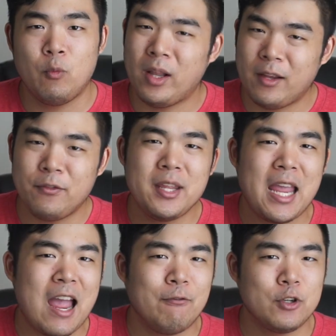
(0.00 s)
Well, if you're the
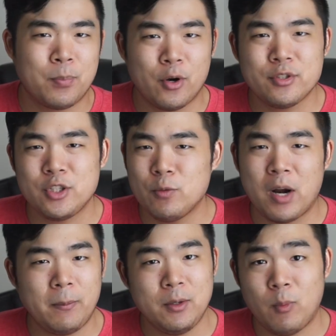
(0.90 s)
average person, you
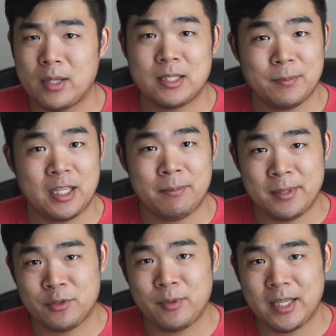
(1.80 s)
probably want something in
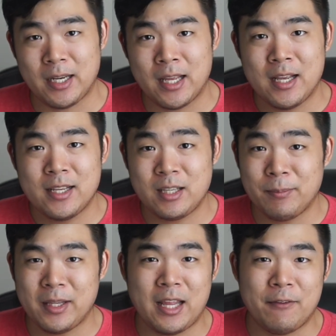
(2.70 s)
between,
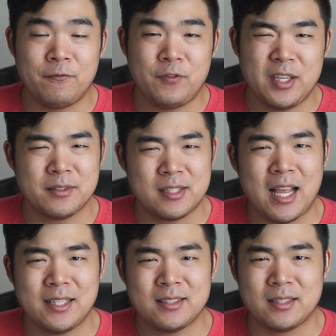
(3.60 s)
something that feels
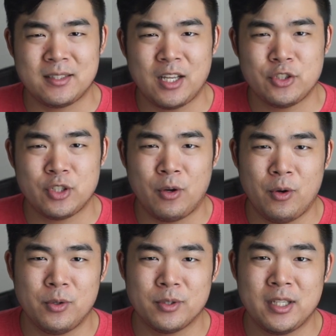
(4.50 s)
nice to touch and
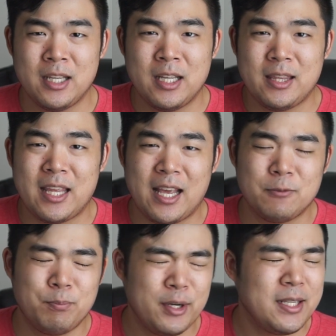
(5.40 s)
hold, that has
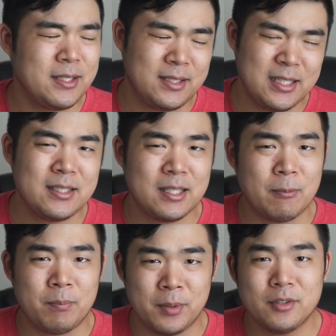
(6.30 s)
pretty
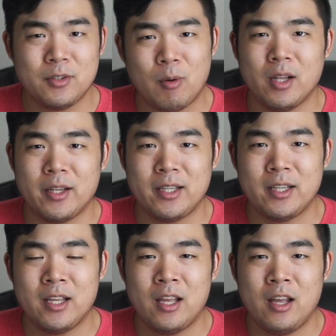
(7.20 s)
decent build quality,
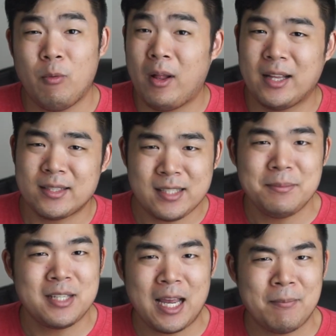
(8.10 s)
while at the
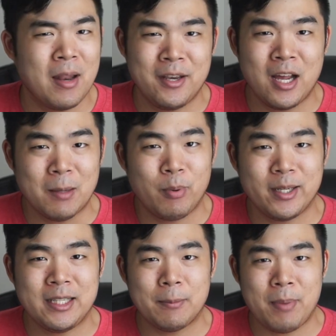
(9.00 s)
same time not
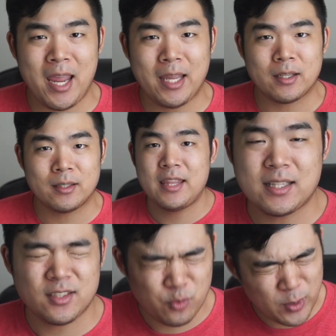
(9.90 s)
breaking the bank.
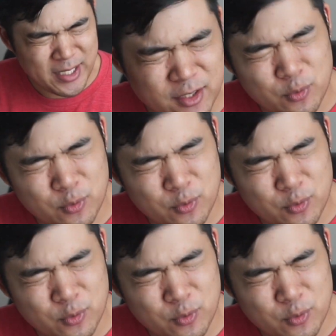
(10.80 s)
That sweet,